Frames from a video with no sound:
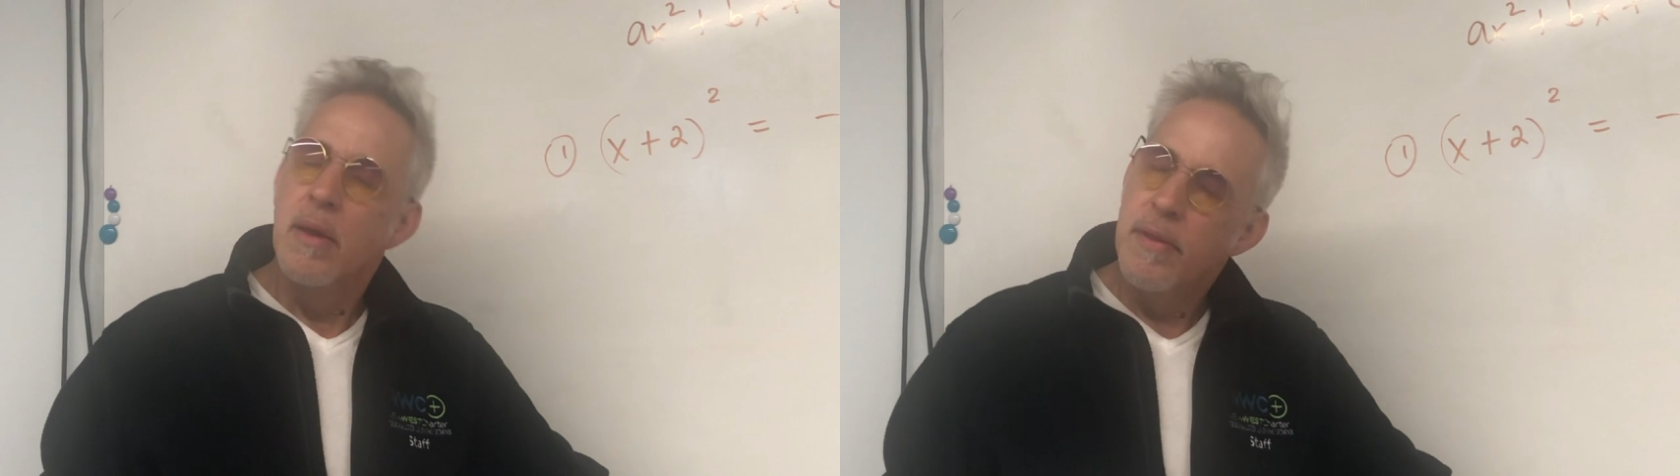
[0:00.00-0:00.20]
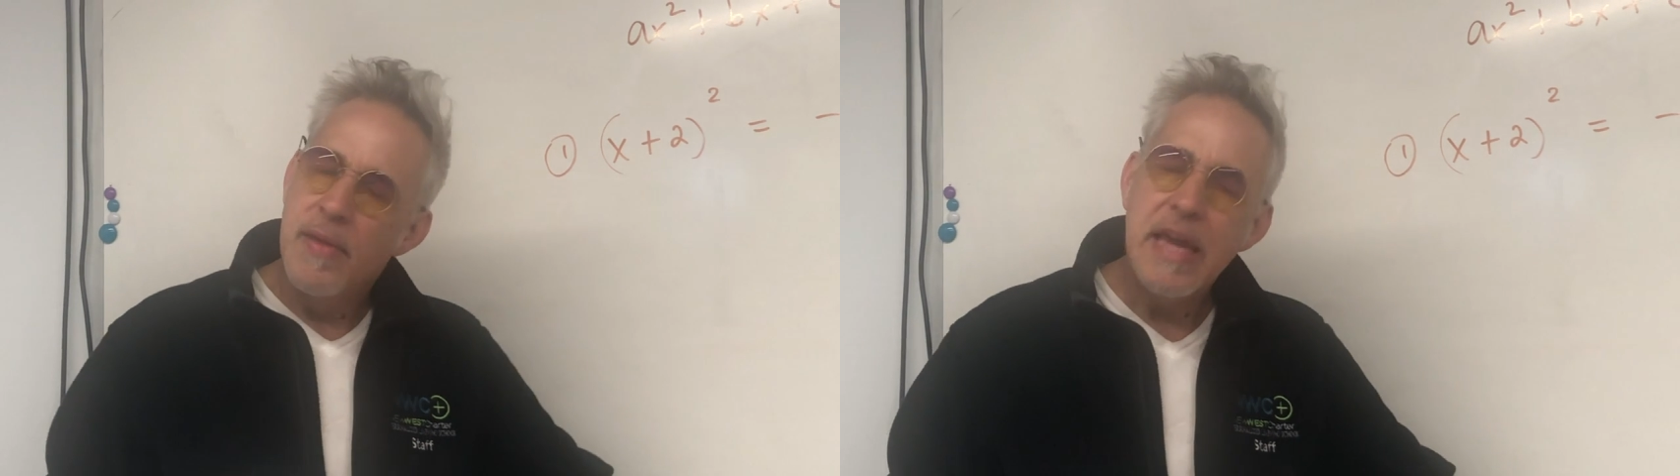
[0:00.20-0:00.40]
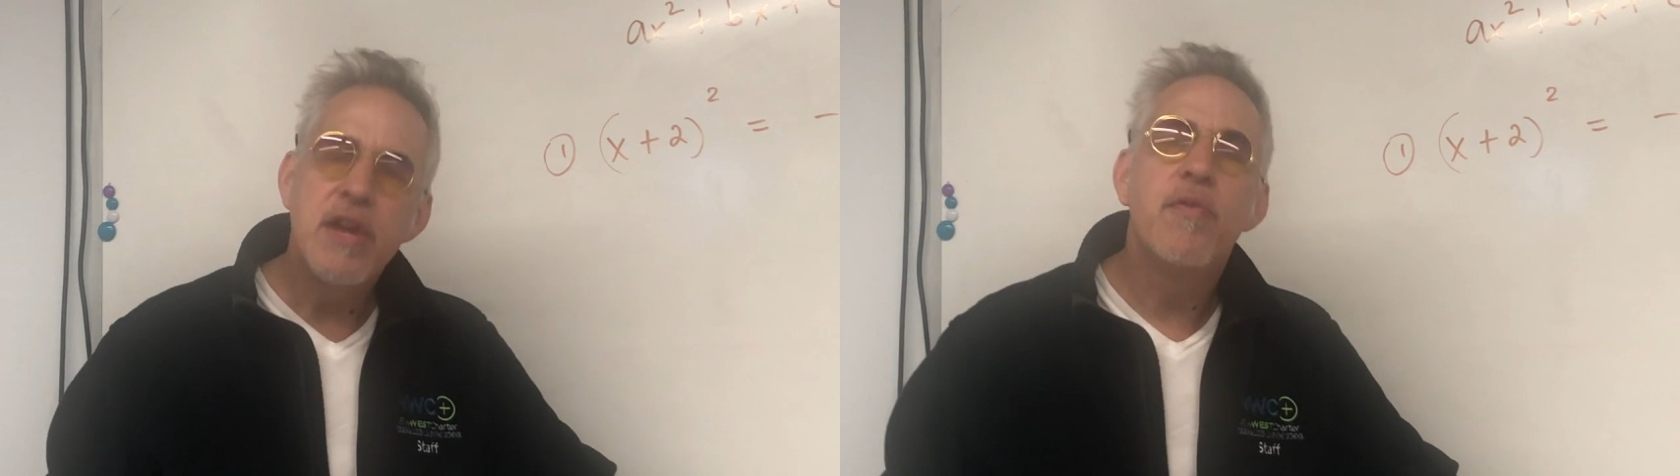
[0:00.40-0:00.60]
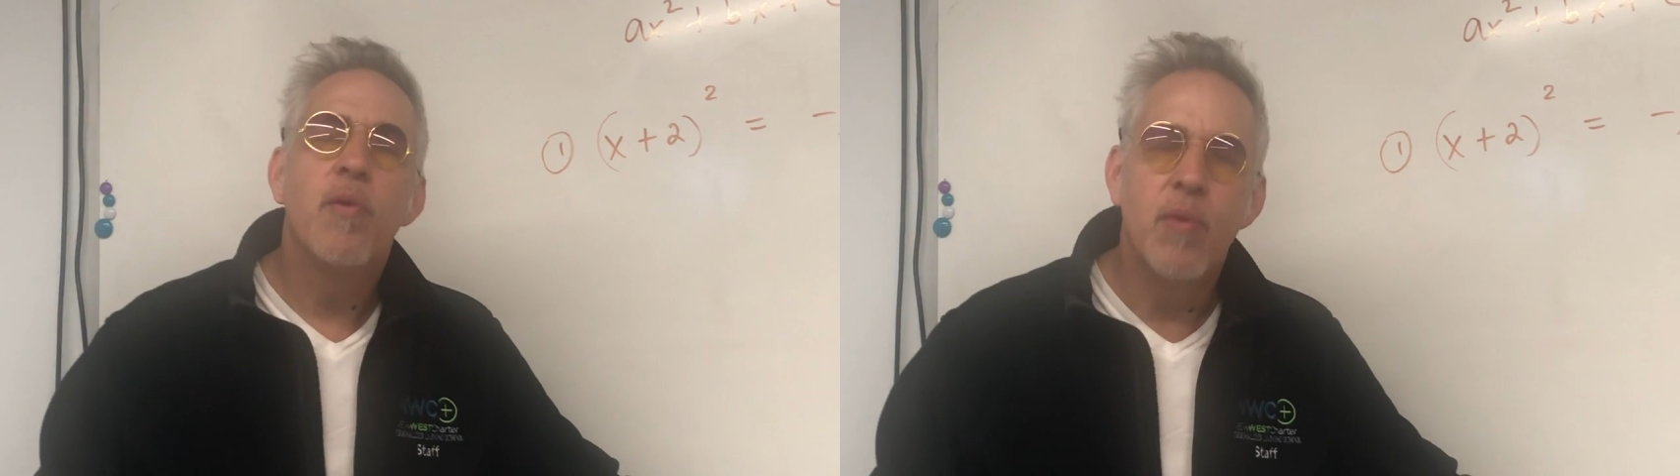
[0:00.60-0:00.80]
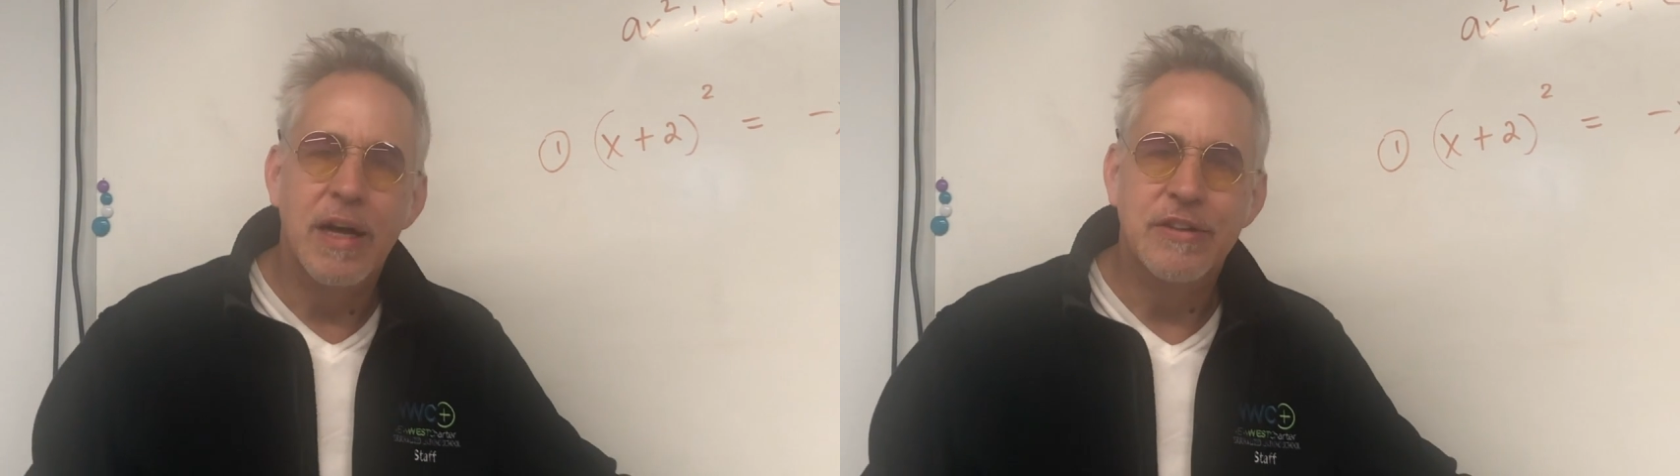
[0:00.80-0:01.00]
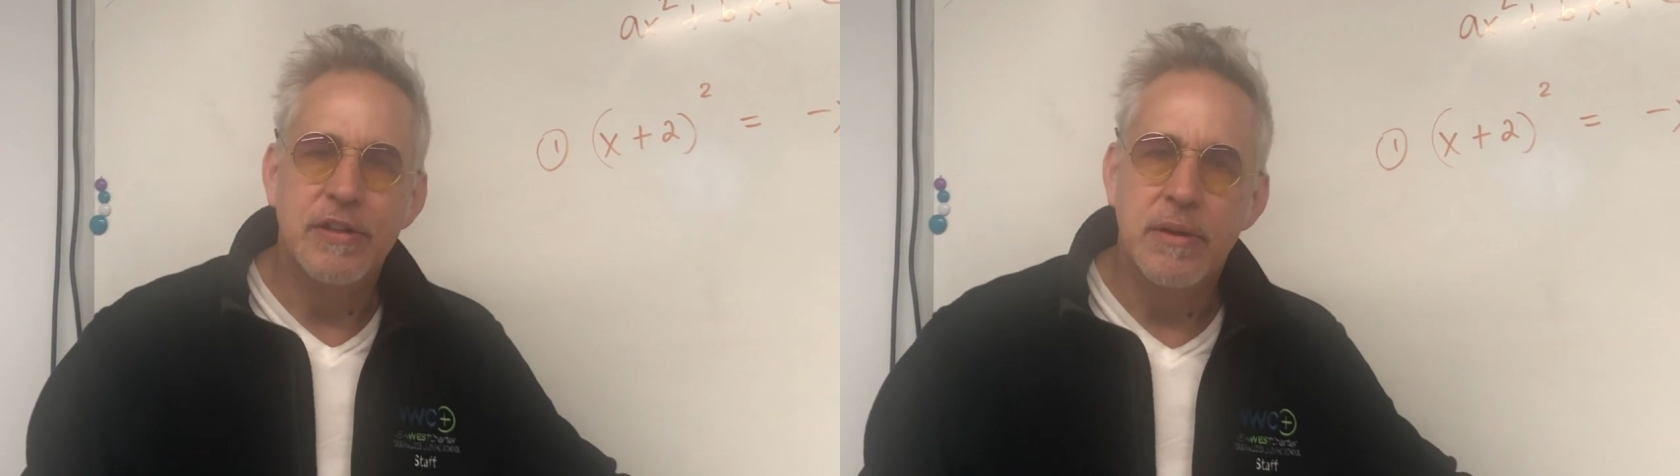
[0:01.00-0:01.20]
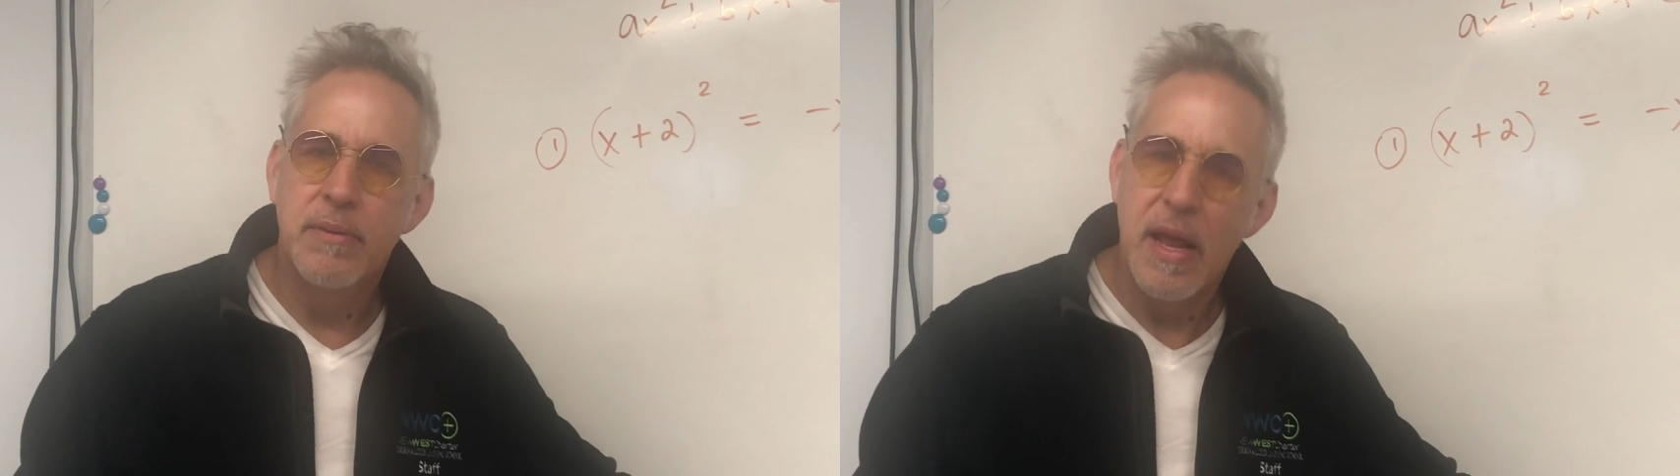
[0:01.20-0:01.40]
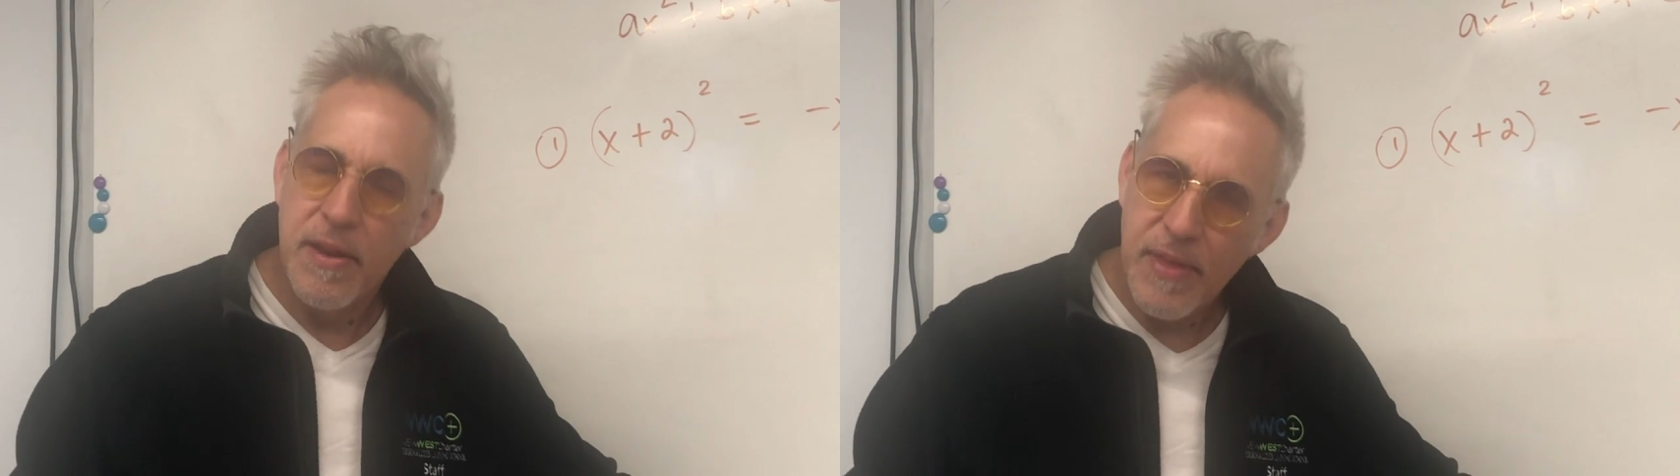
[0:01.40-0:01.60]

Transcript: Thank you for watching, and